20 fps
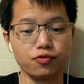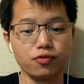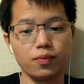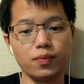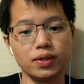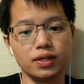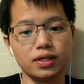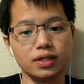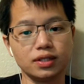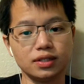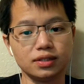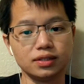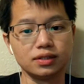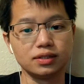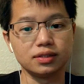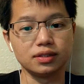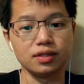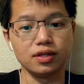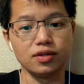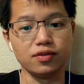Because
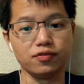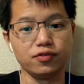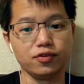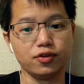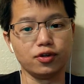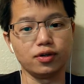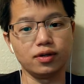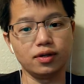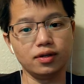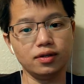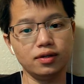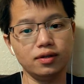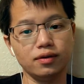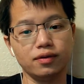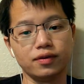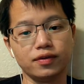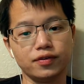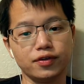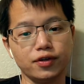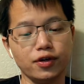if
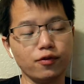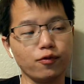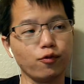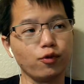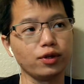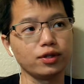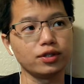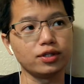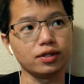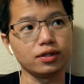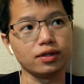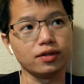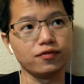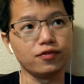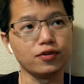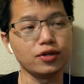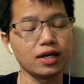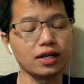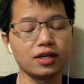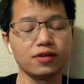if
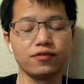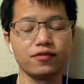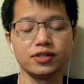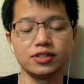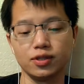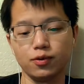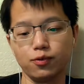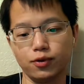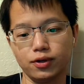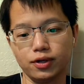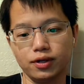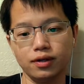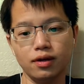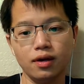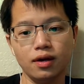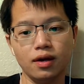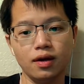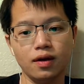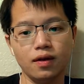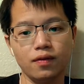you can't convince someone
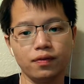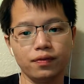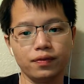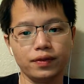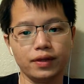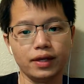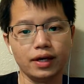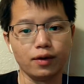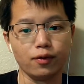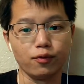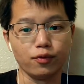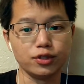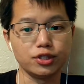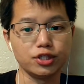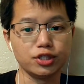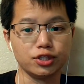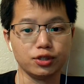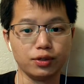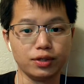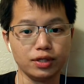that what you're
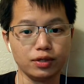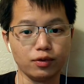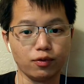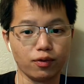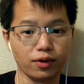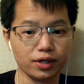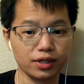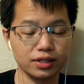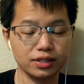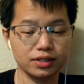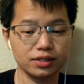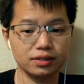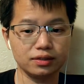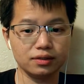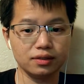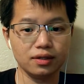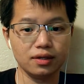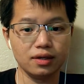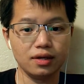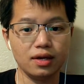doing works,
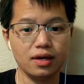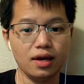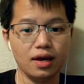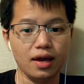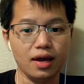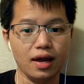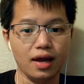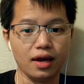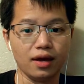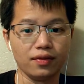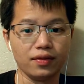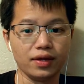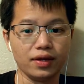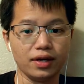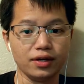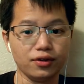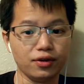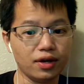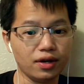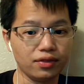and that
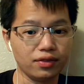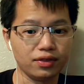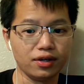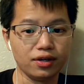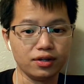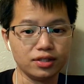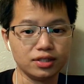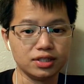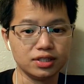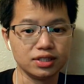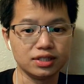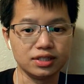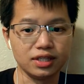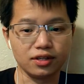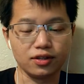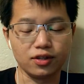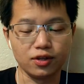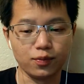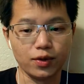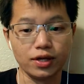you're not there to just take
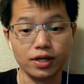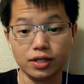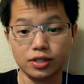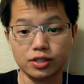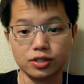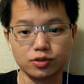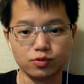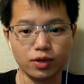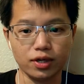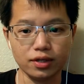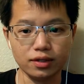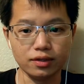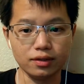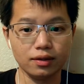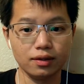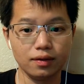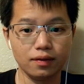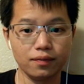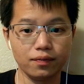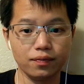their money and just run,
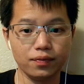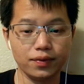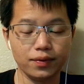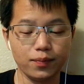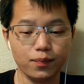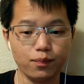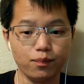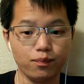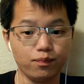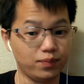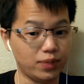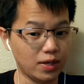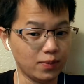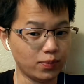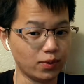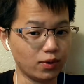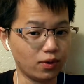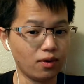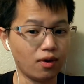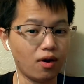
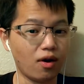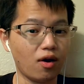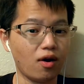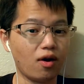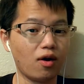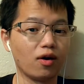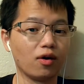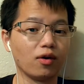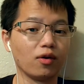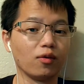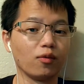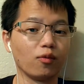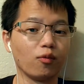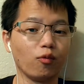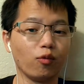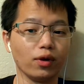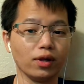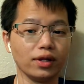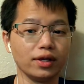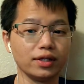people are
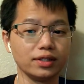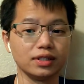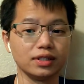willing to